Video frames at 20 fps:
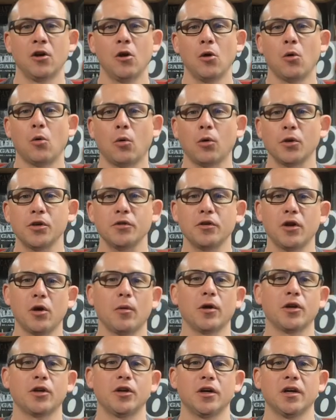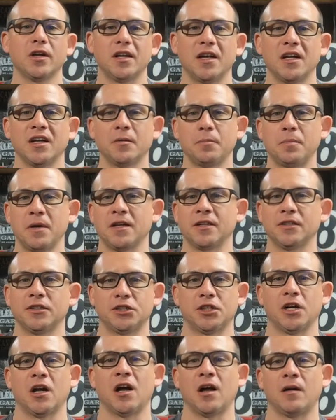or you know a good
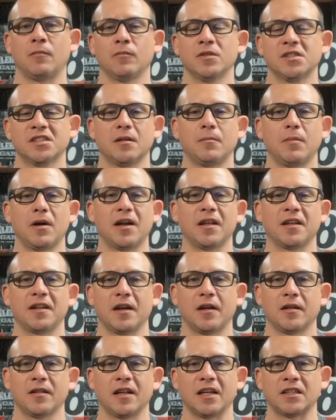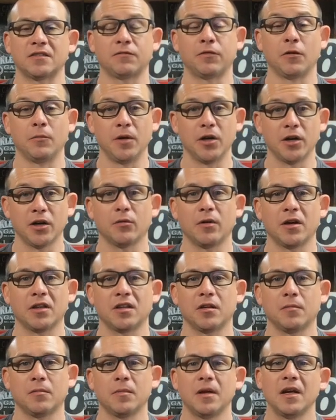independent shop with somebody there that's familiar
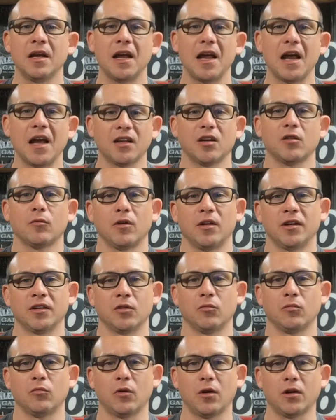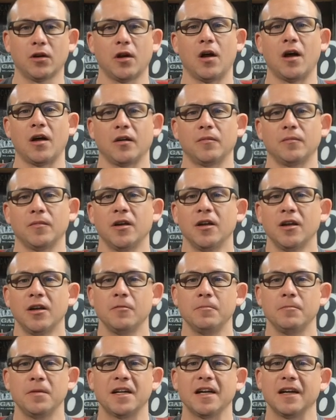with them and they're willing to work on them.
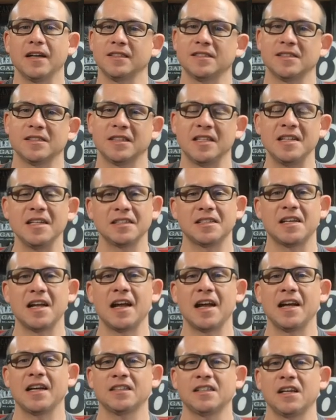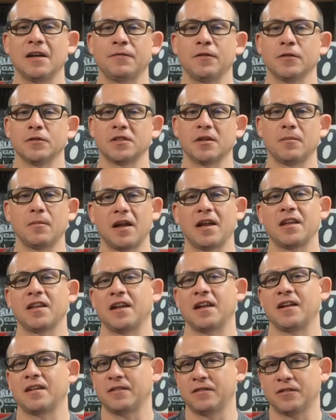Because these days, if you're somebody
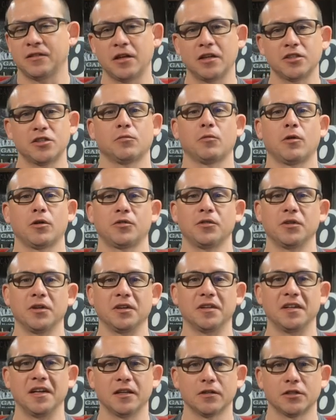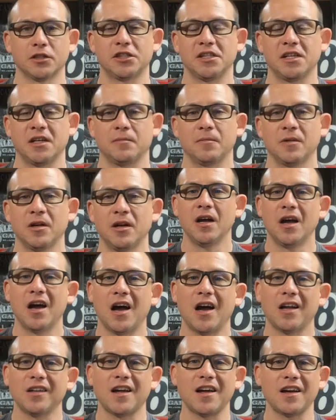that does your work through the dealership,
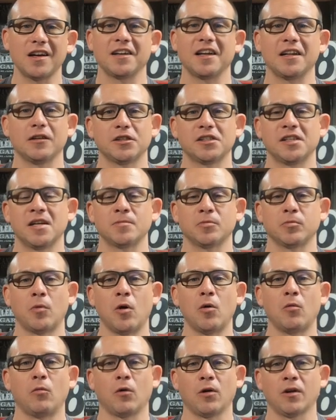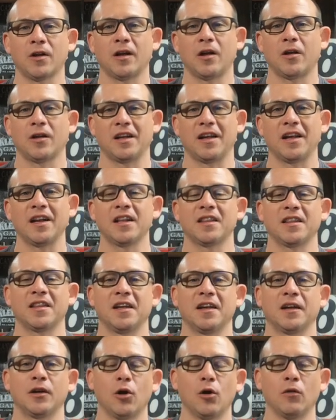a lot of dealerships won't work on
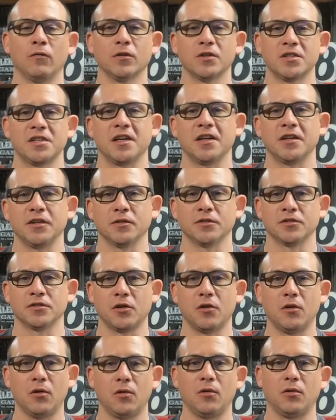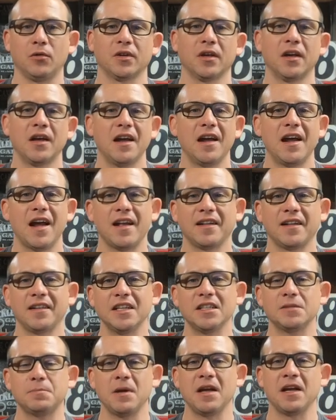anything over ten years old. And
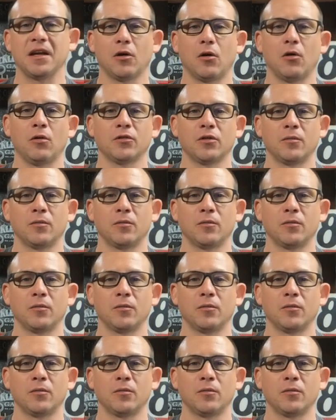these being older